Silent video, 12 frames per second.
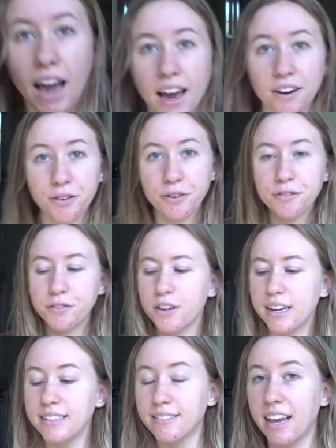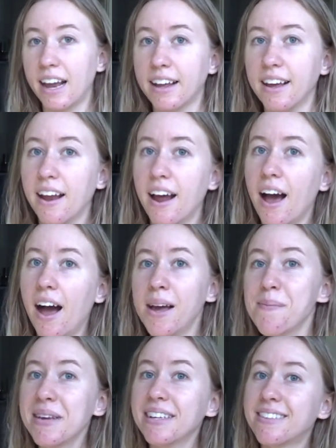I don't know if you guys get it.
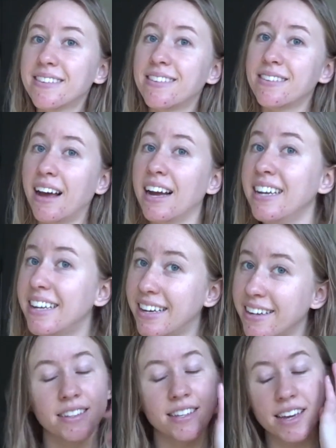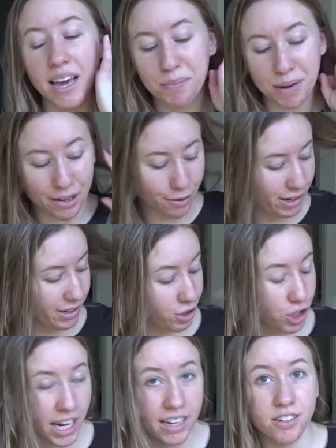I'm excited to get my oil
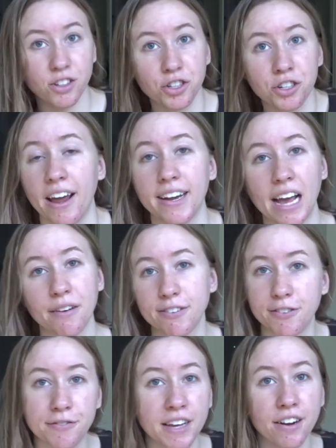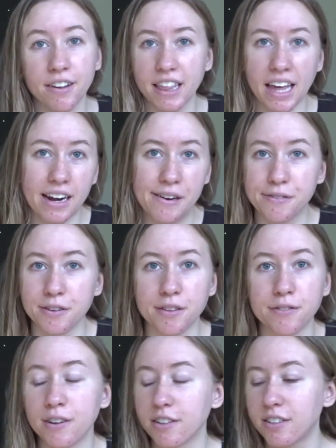changed and have to figure that out for the
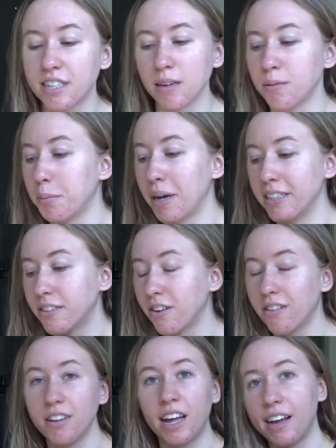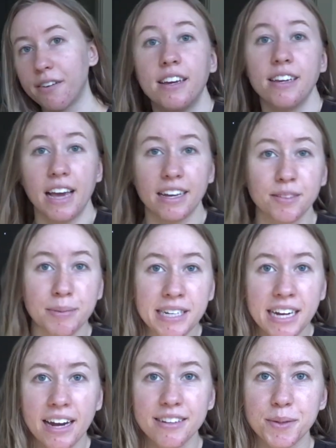first time in my adult life. Yes, my
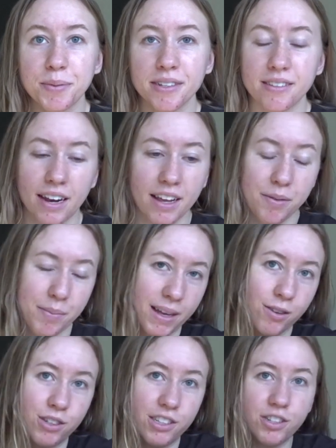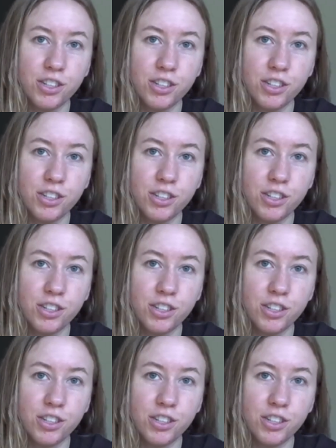dad has been setting up my oil